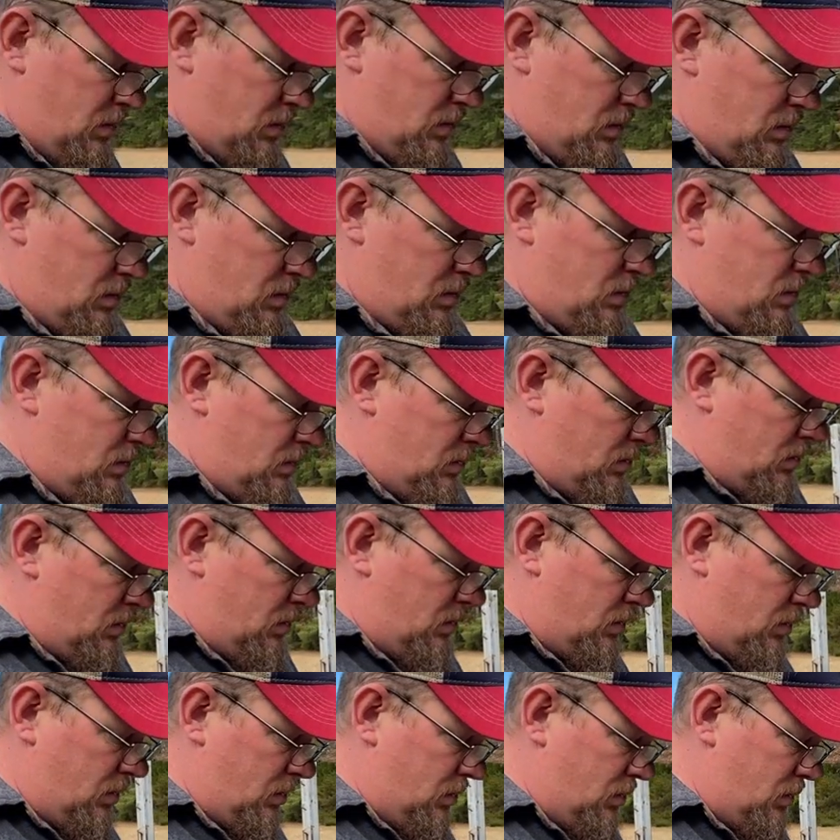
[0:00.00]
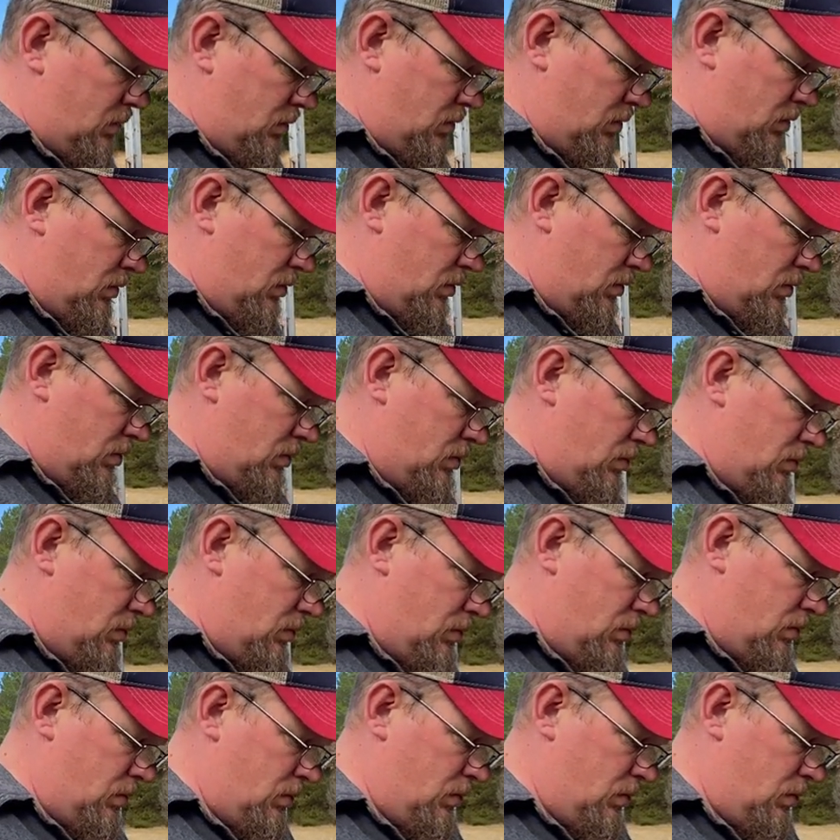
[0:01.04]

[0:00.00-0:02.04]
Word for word: When do we make it buzzworthy?